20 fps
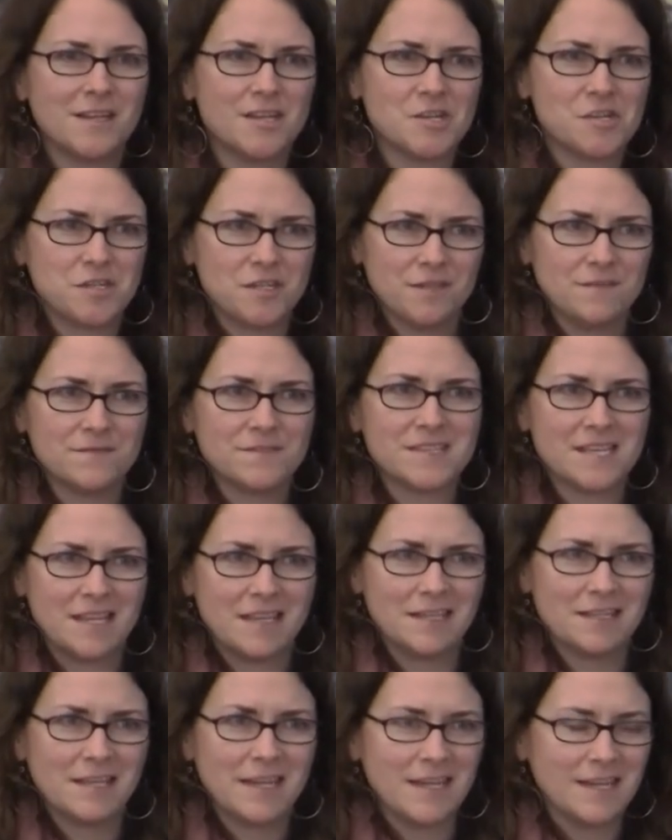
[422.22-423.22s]
initiatives,
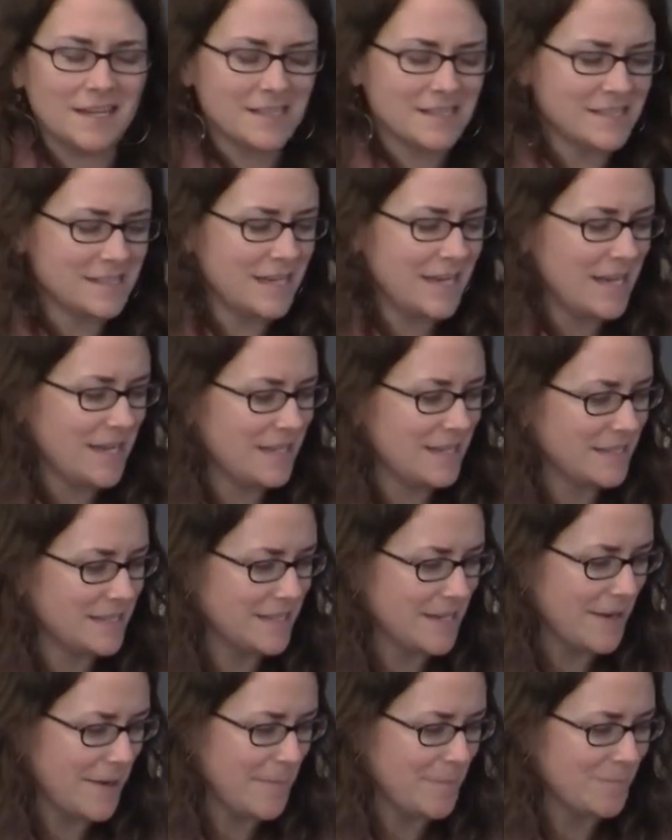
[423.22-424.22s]
and the likes. And
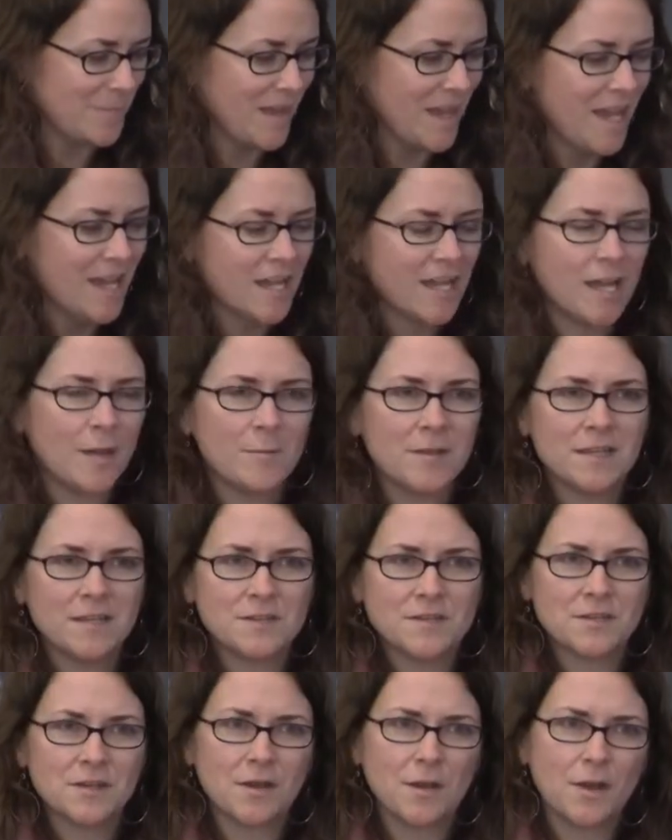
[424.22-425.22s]
um, coming
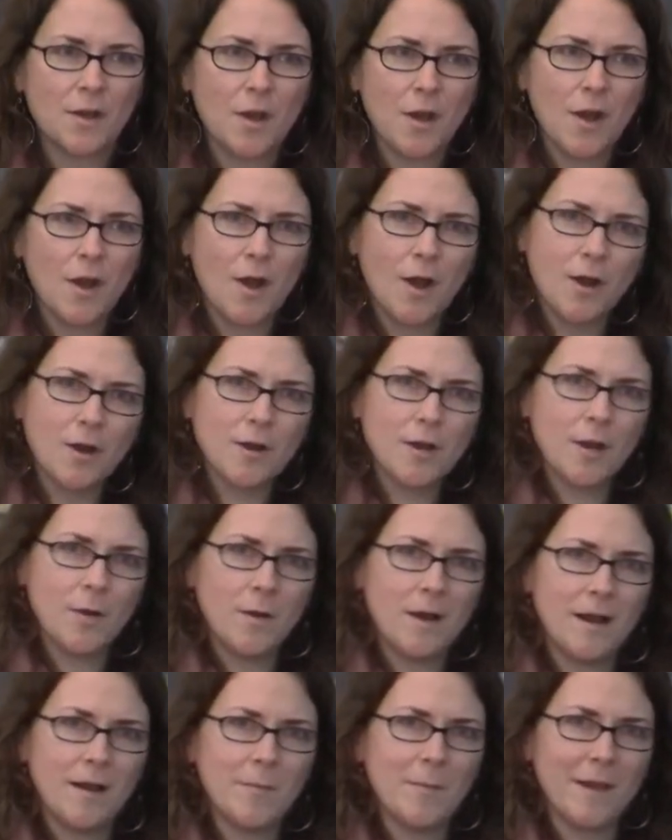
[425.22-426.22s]
into our
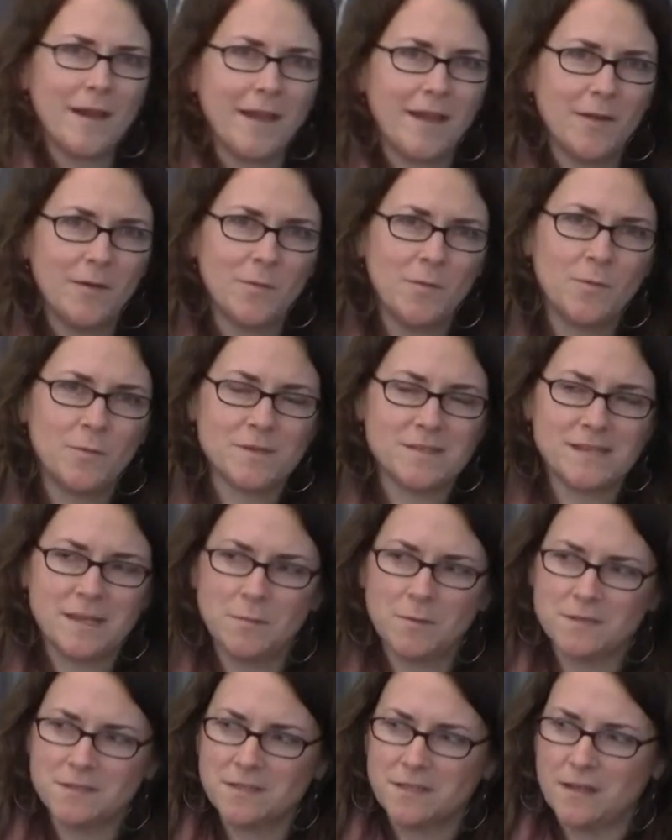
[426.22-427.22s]
co-op, I was
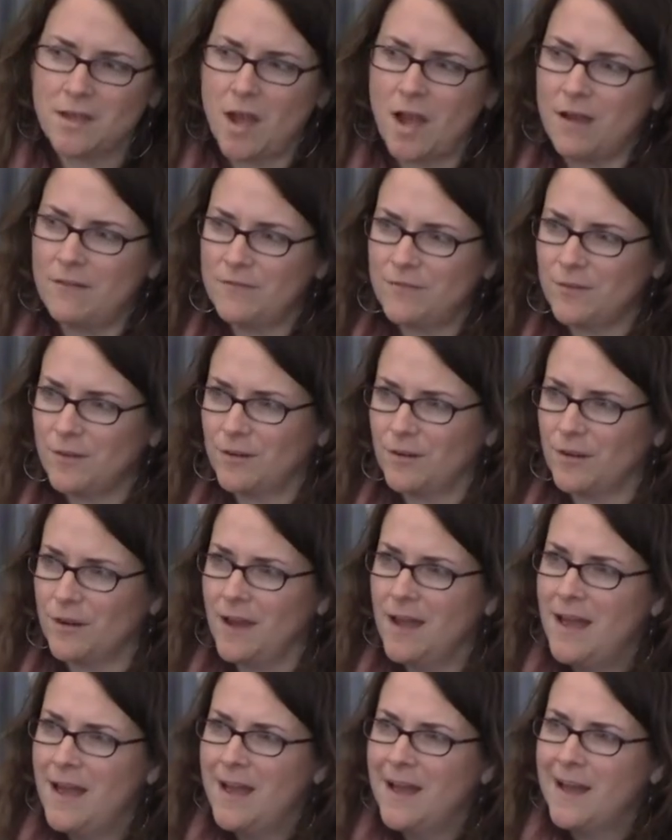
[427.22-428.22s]
able to offer
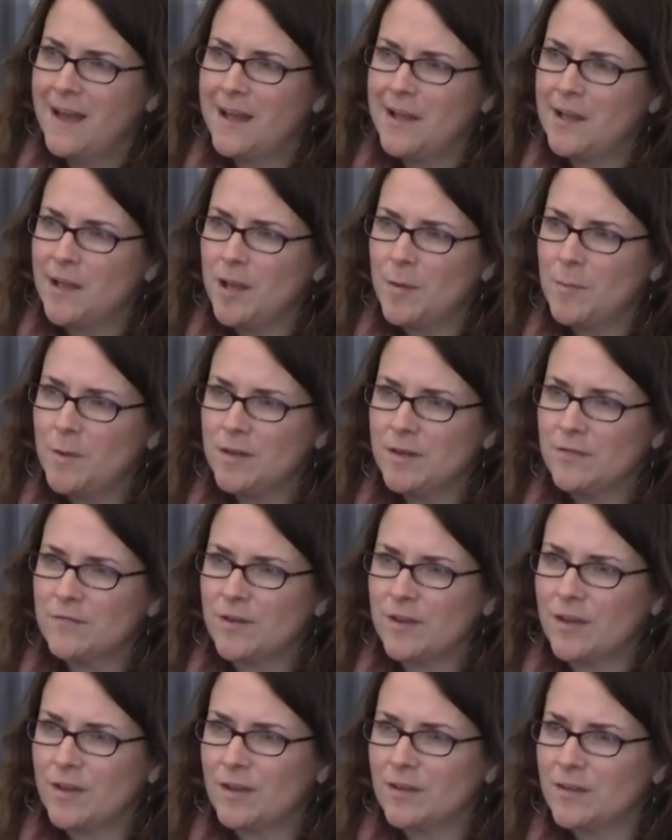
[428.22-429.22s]
a bit of
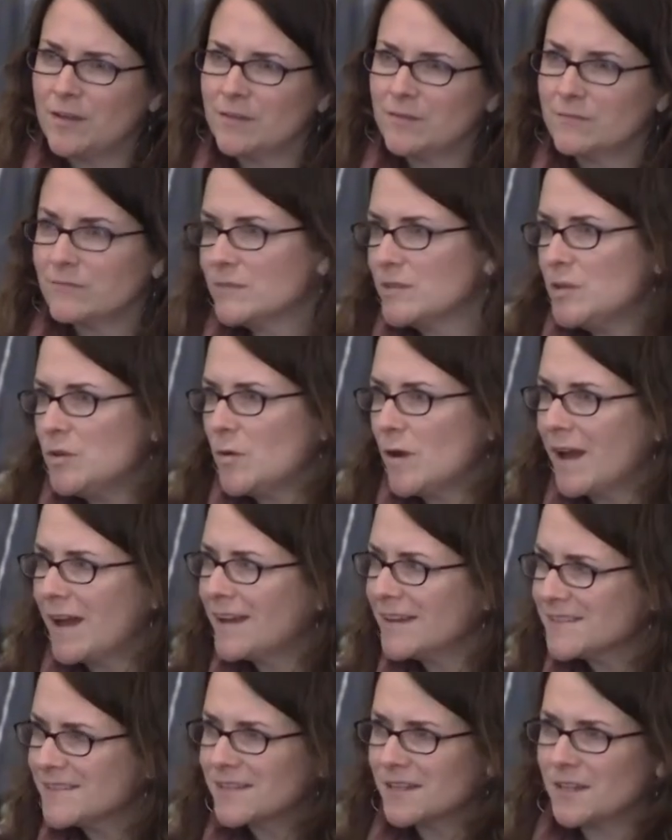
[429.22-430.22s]
a new
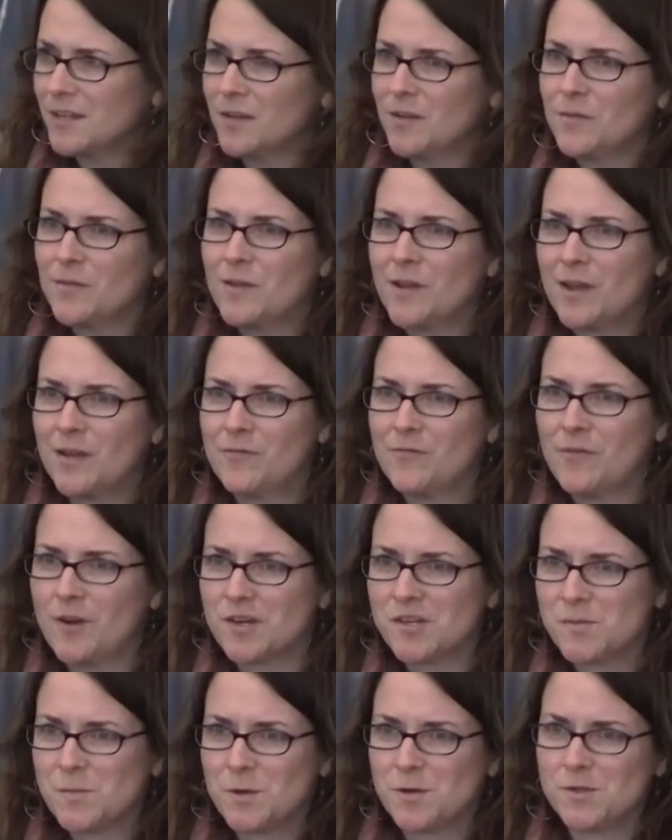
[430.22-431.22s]
eyes and a, a
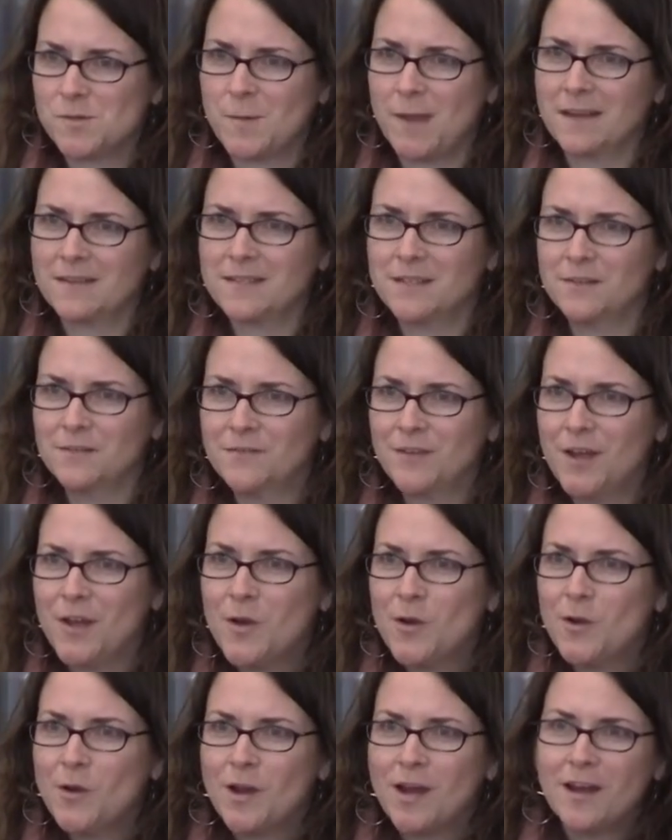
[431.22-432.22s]
fresh perspective.
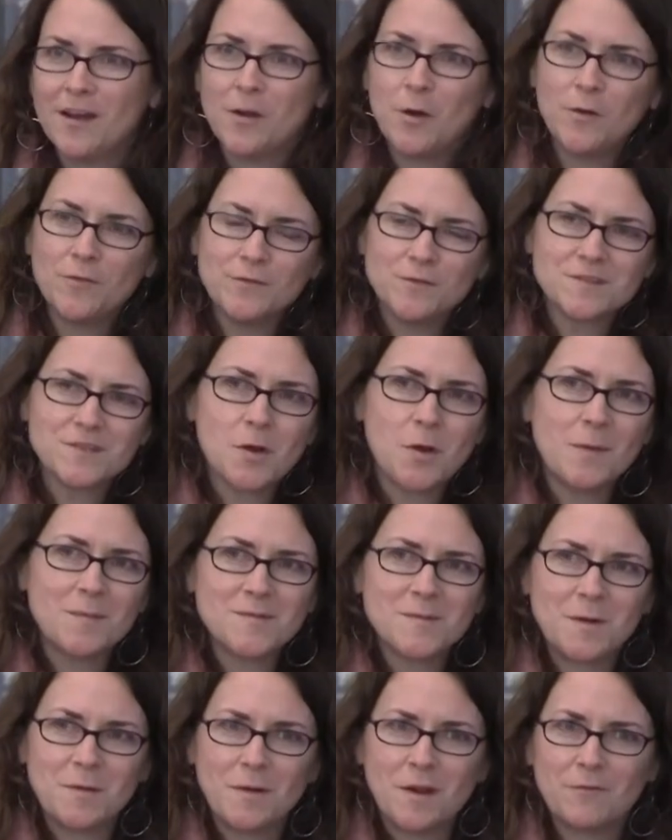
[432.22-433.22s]
Uh, Whole Foods
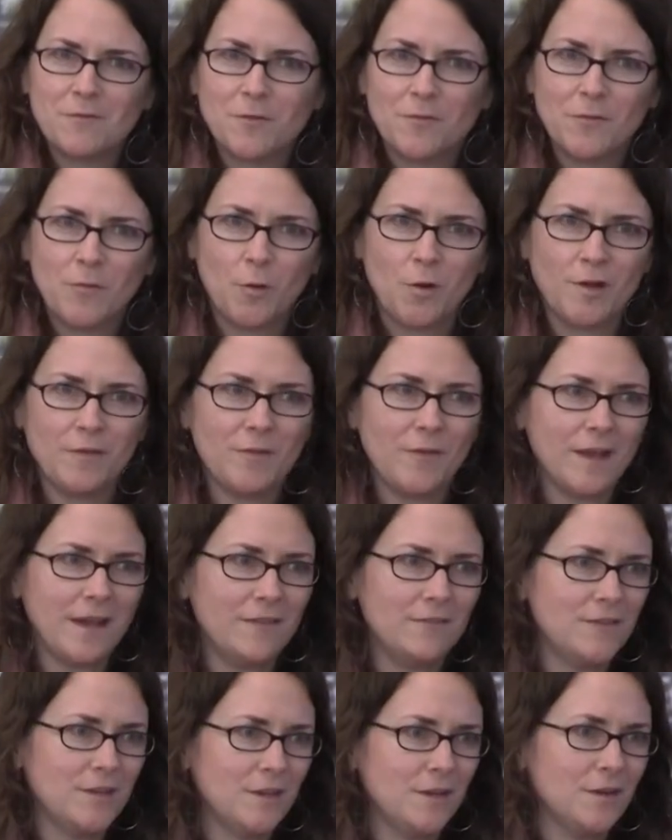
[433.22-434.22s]
Co-op's been around for
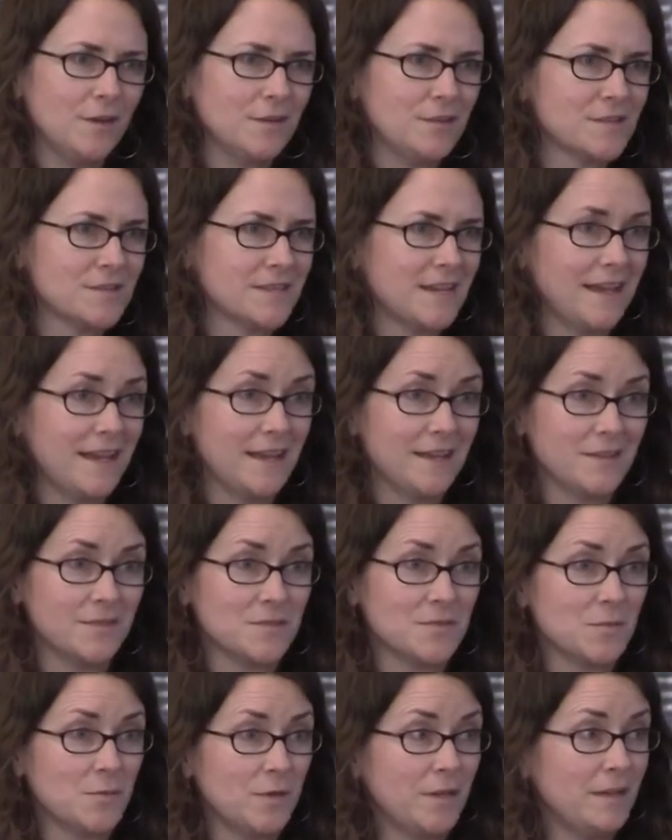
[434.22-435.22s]
45 years,
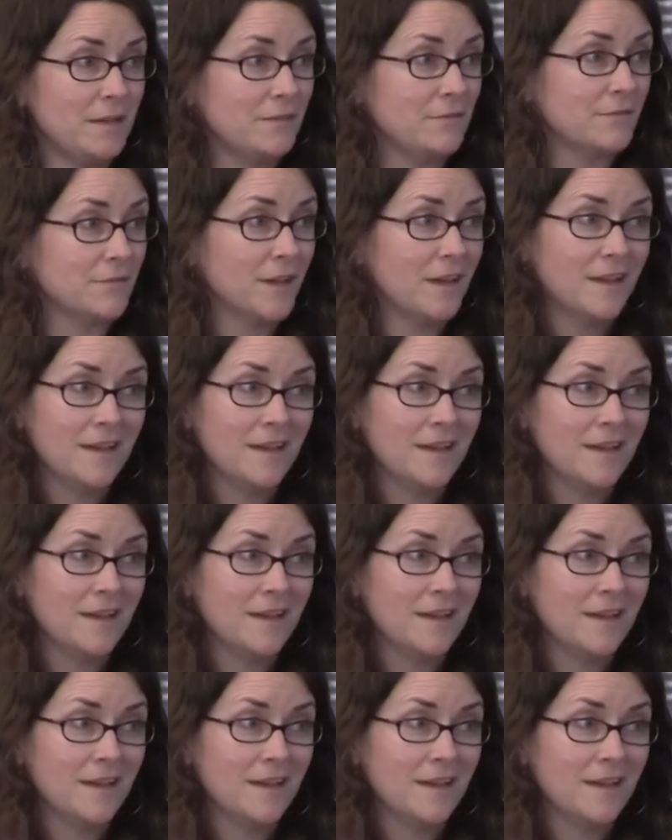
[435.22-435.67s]
and we've